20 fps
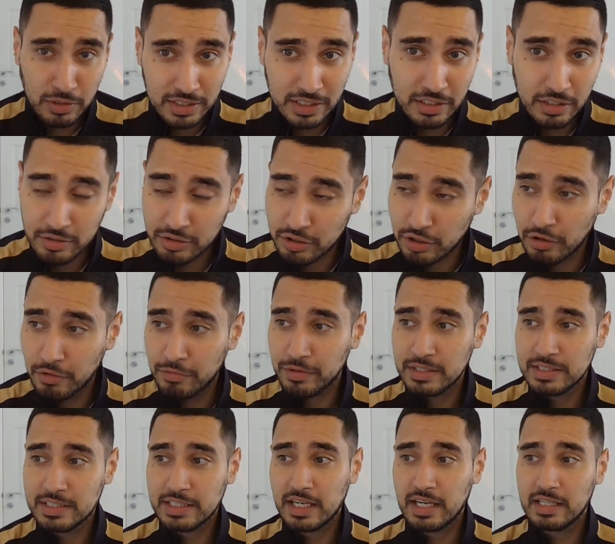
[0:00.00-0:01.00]
any
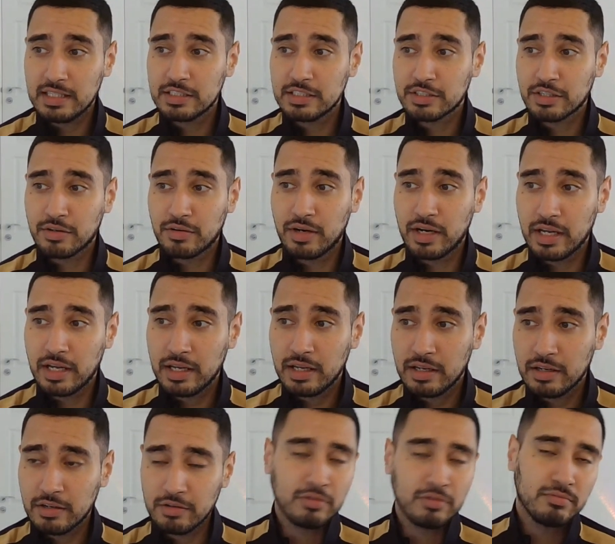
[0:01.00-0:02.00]
trophies yet in his career.
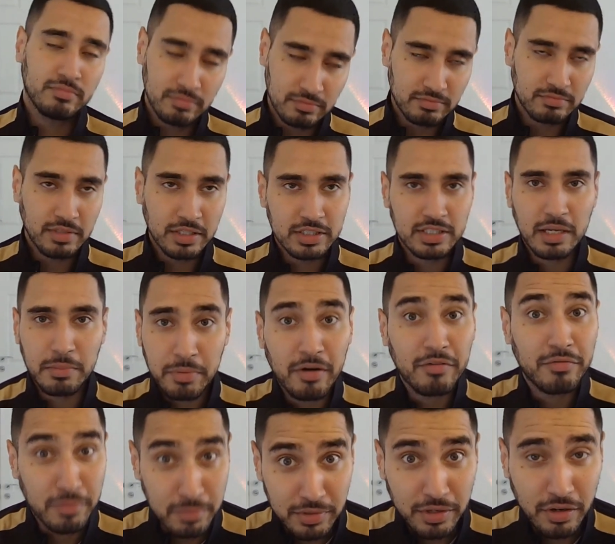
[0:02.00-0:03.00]
Actually, apart
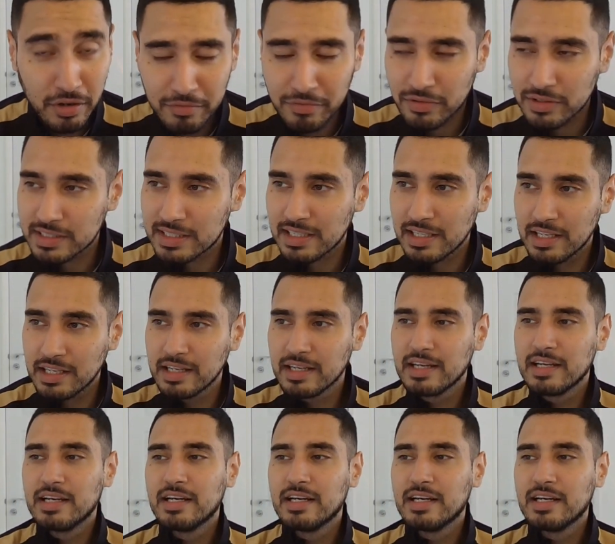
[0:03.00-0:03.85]
from the Conference League.